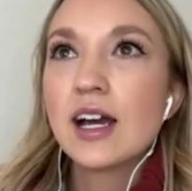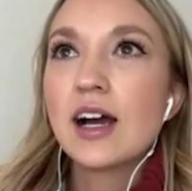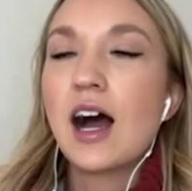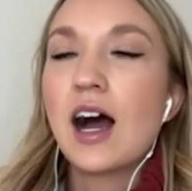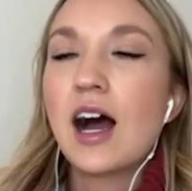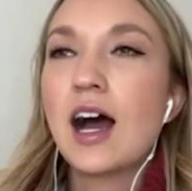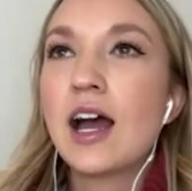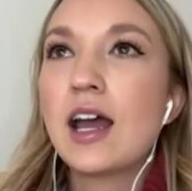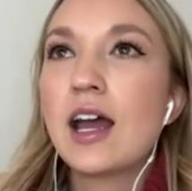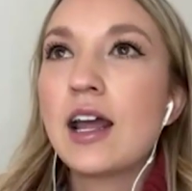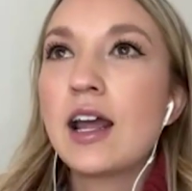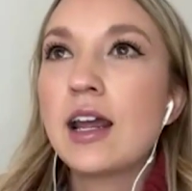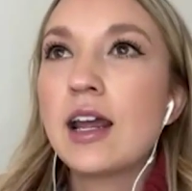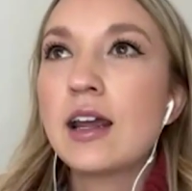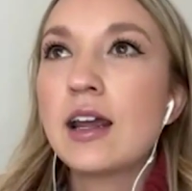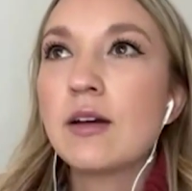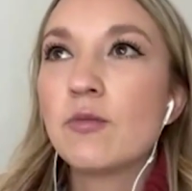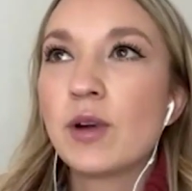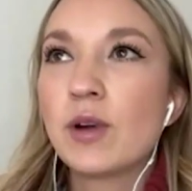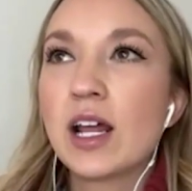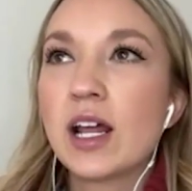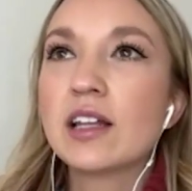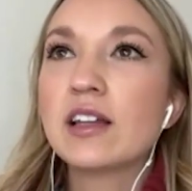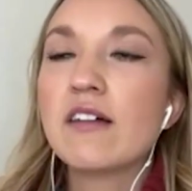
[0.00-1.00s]

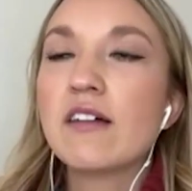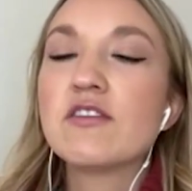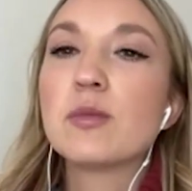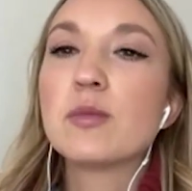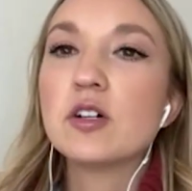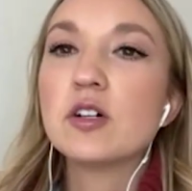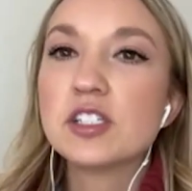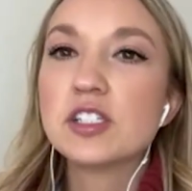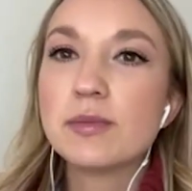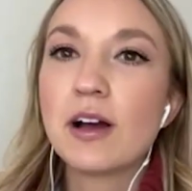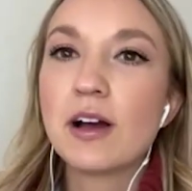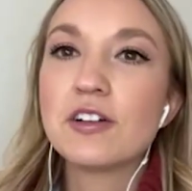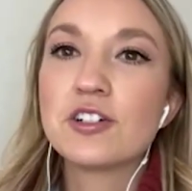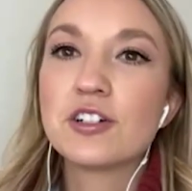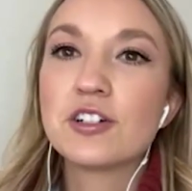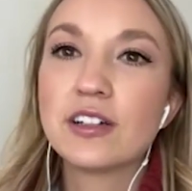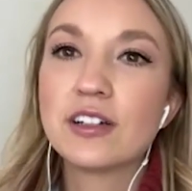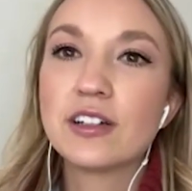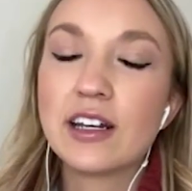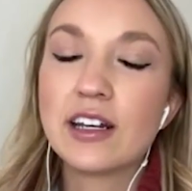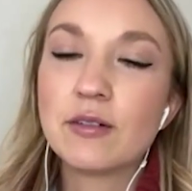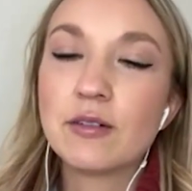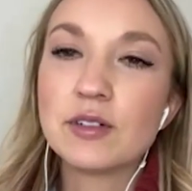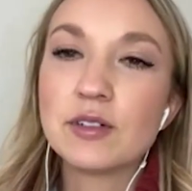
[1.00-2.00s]
what I loved most about
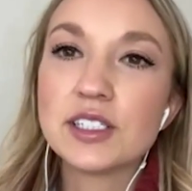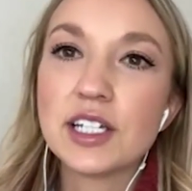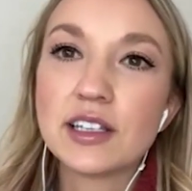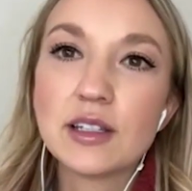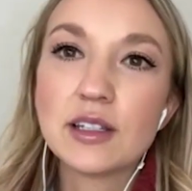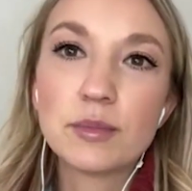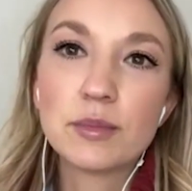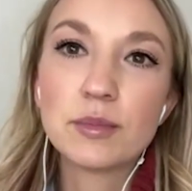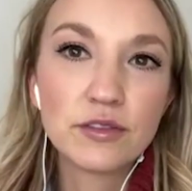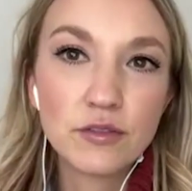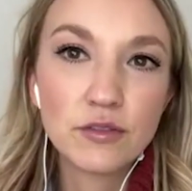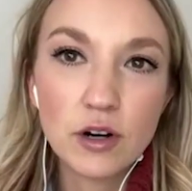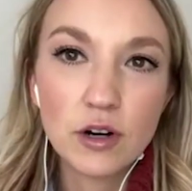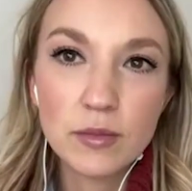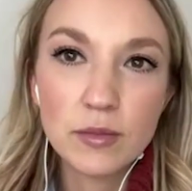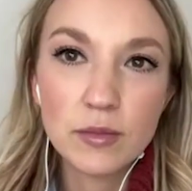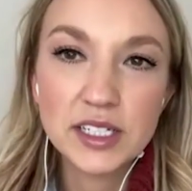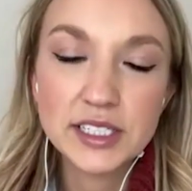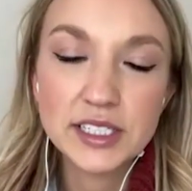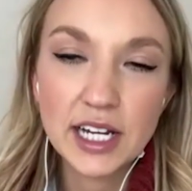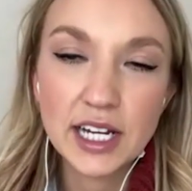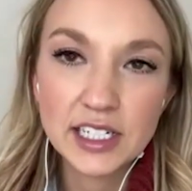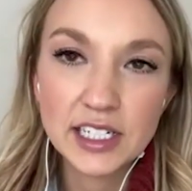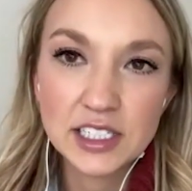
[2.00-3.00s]
cheerleading was like the
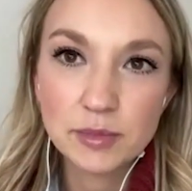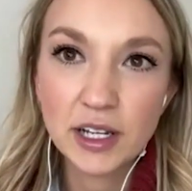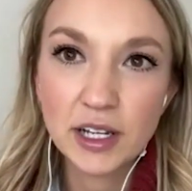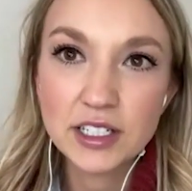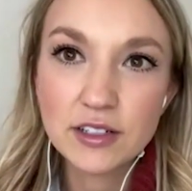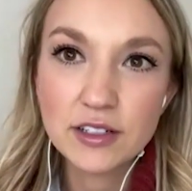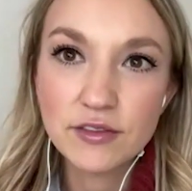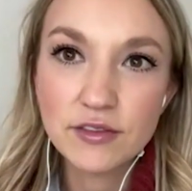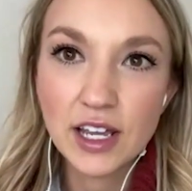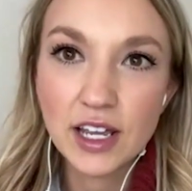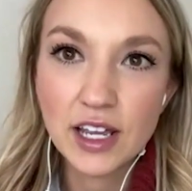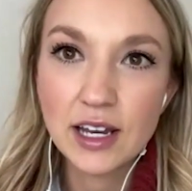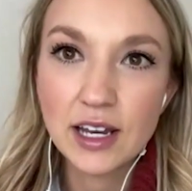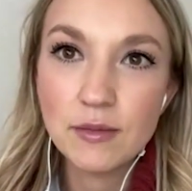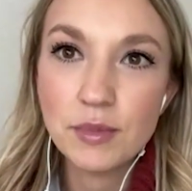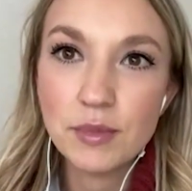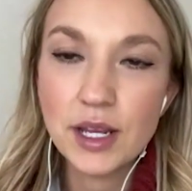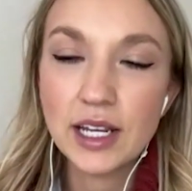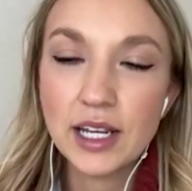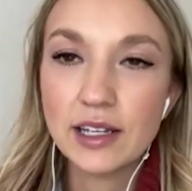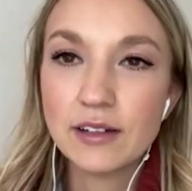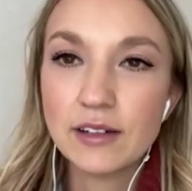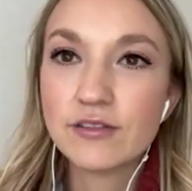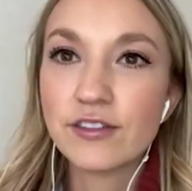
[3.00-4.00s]
performance aspect of it and
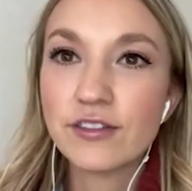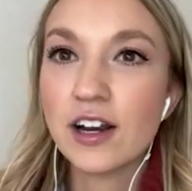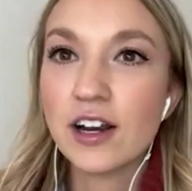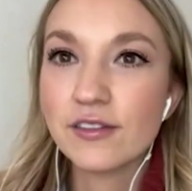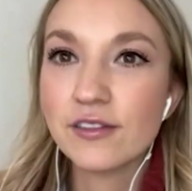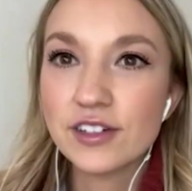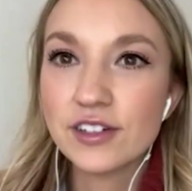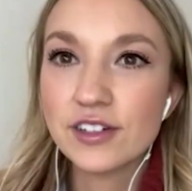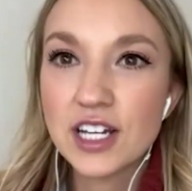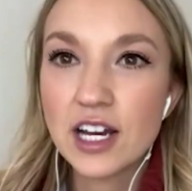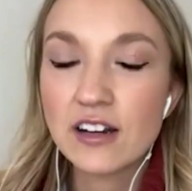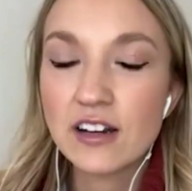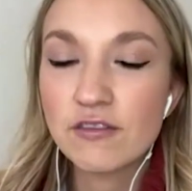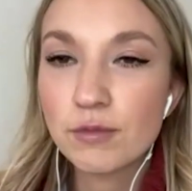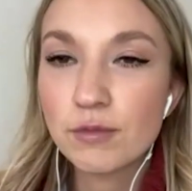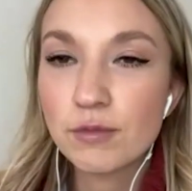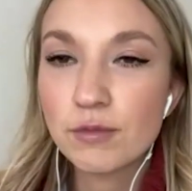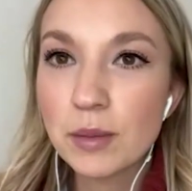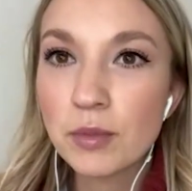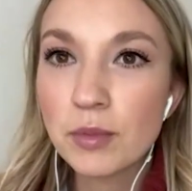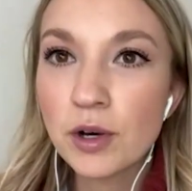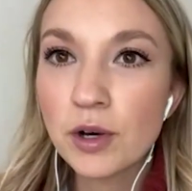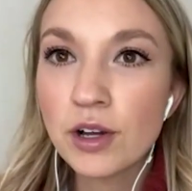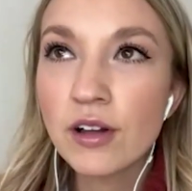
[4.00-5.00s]
being in front of a ton of
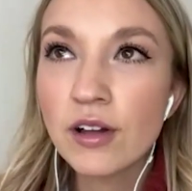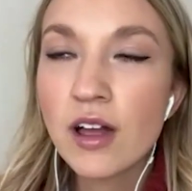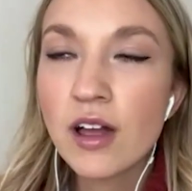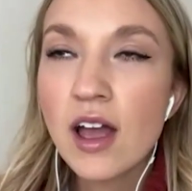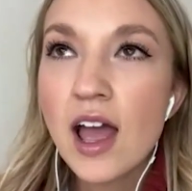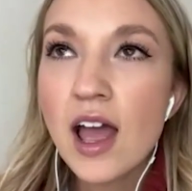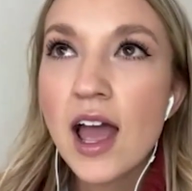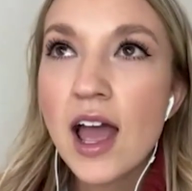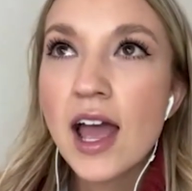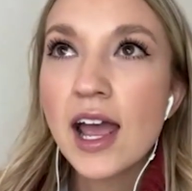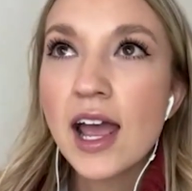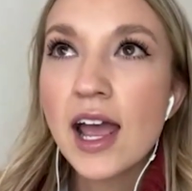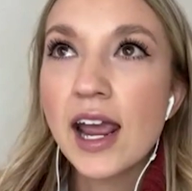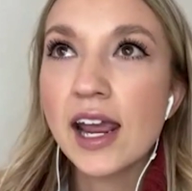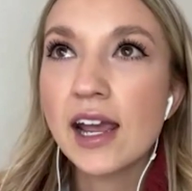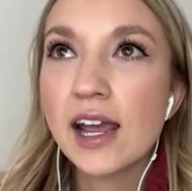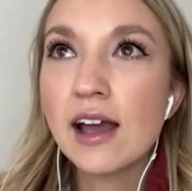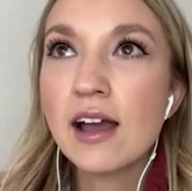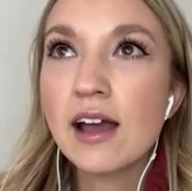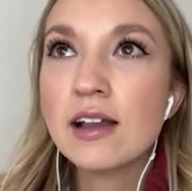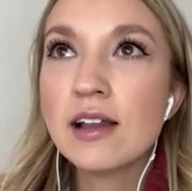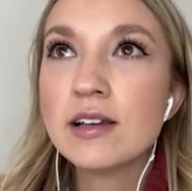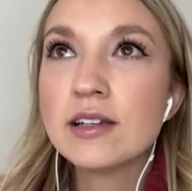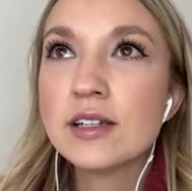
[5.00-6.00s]
people.
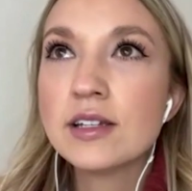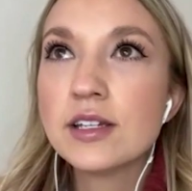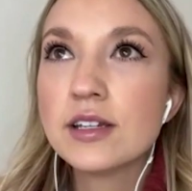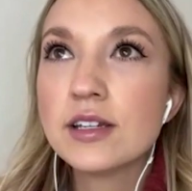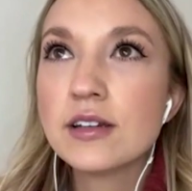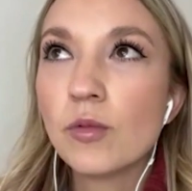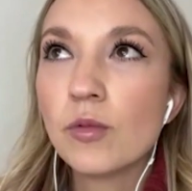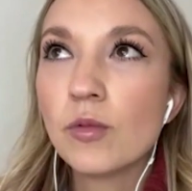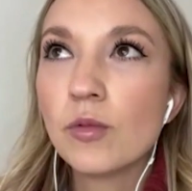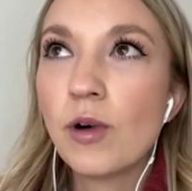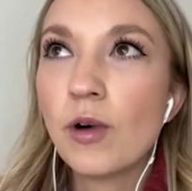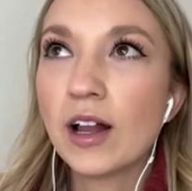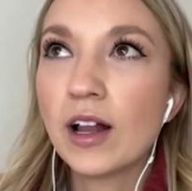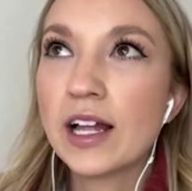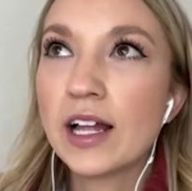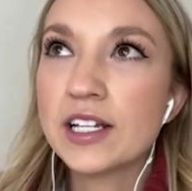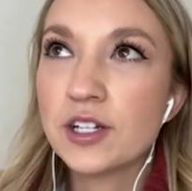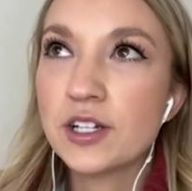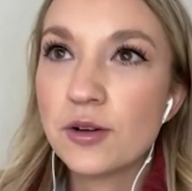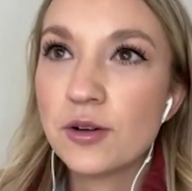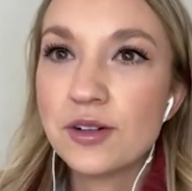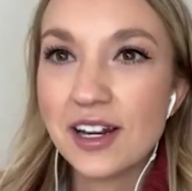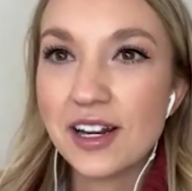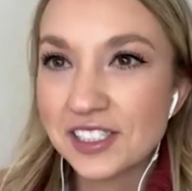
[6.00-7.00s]
And while I
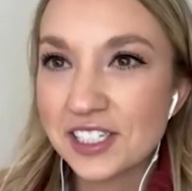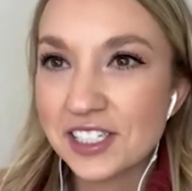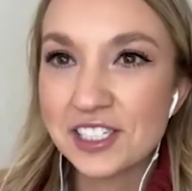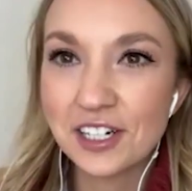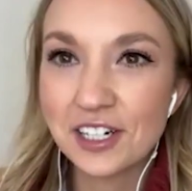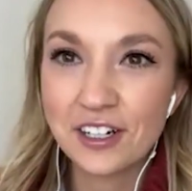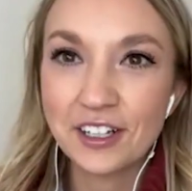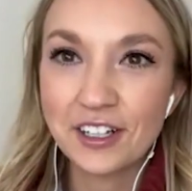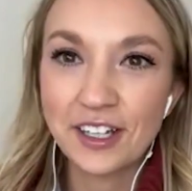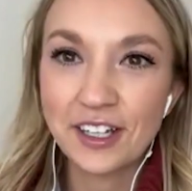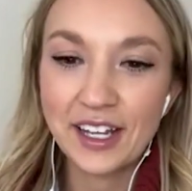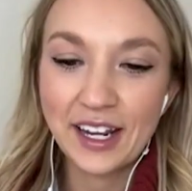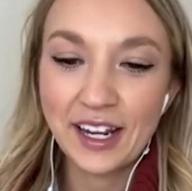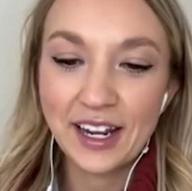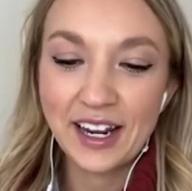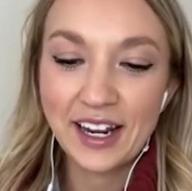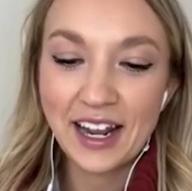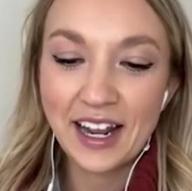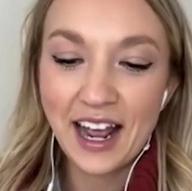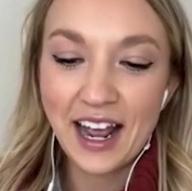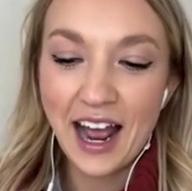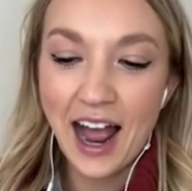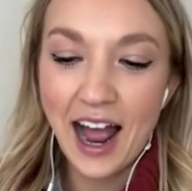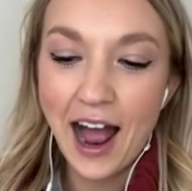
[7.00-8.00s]
don't necessarily
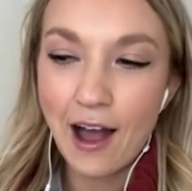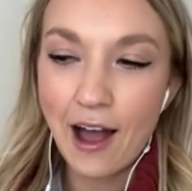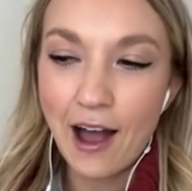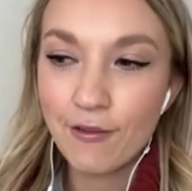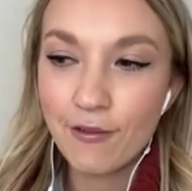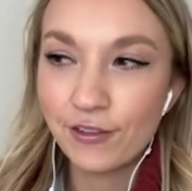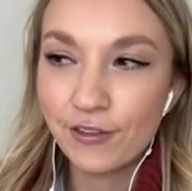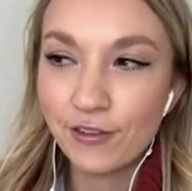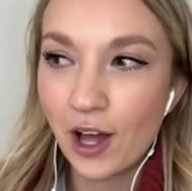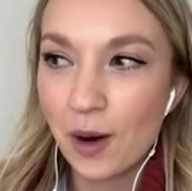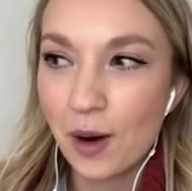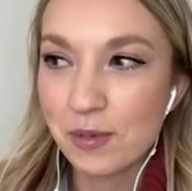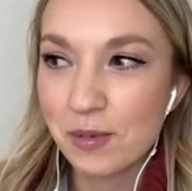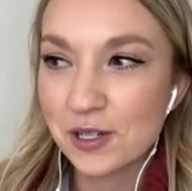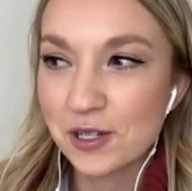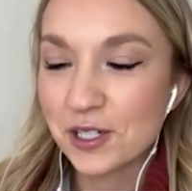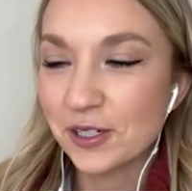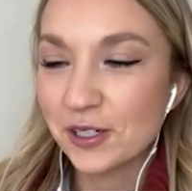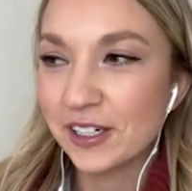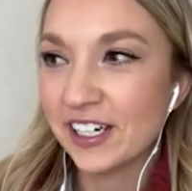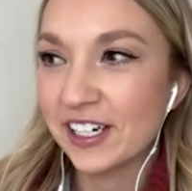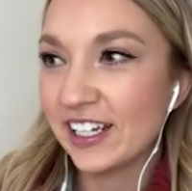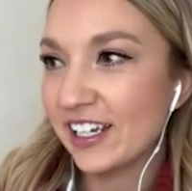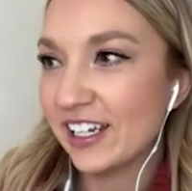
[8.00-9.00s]
have the
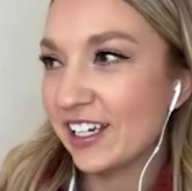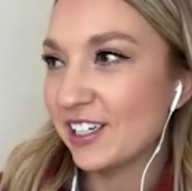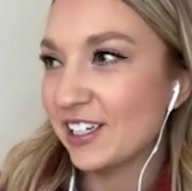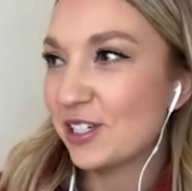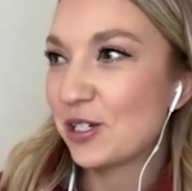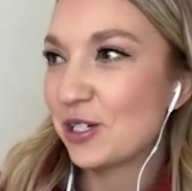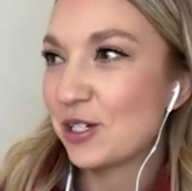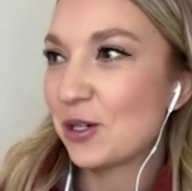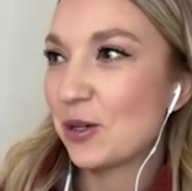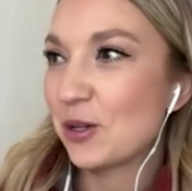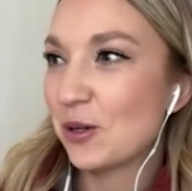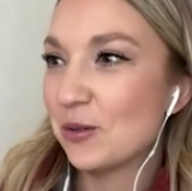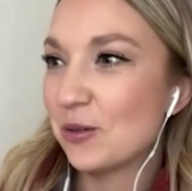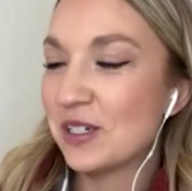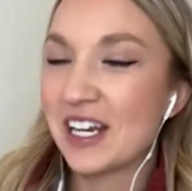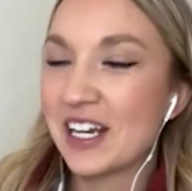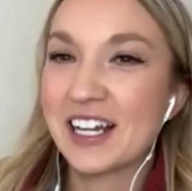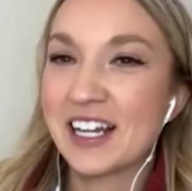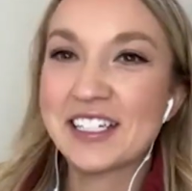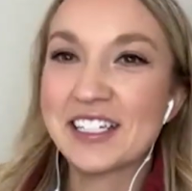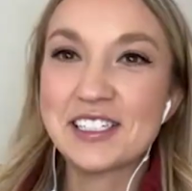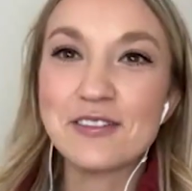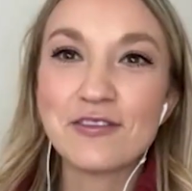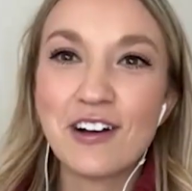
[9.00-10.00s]
opportunity to
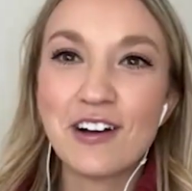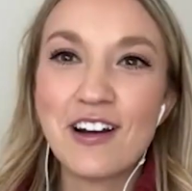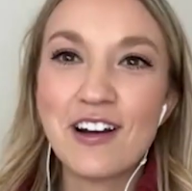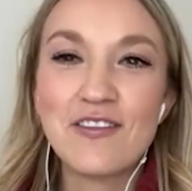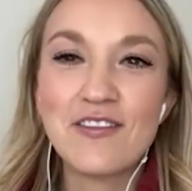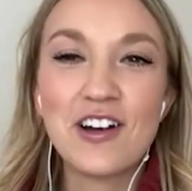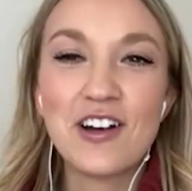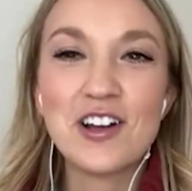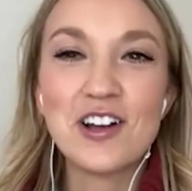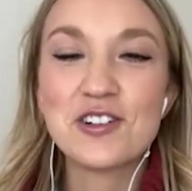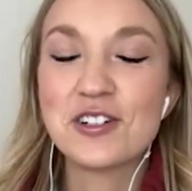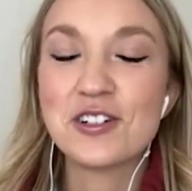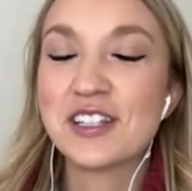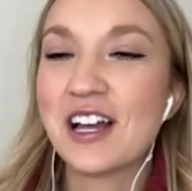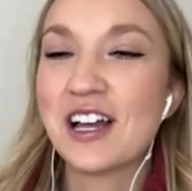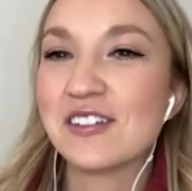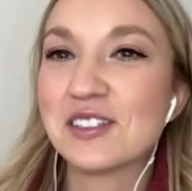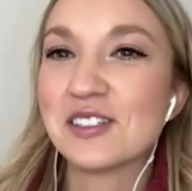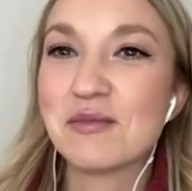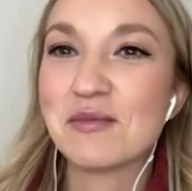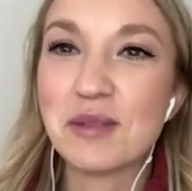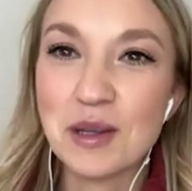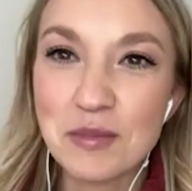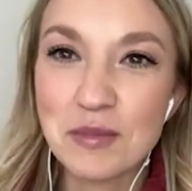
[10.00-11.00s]
dance in front of
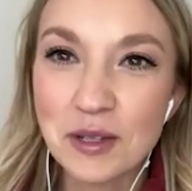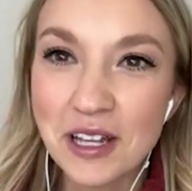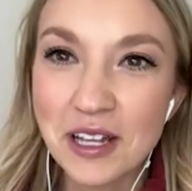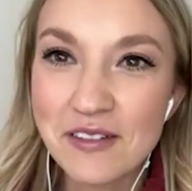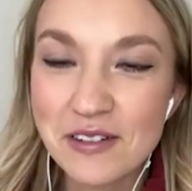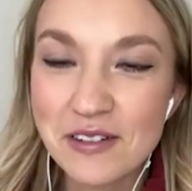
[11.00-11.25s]
100,000 people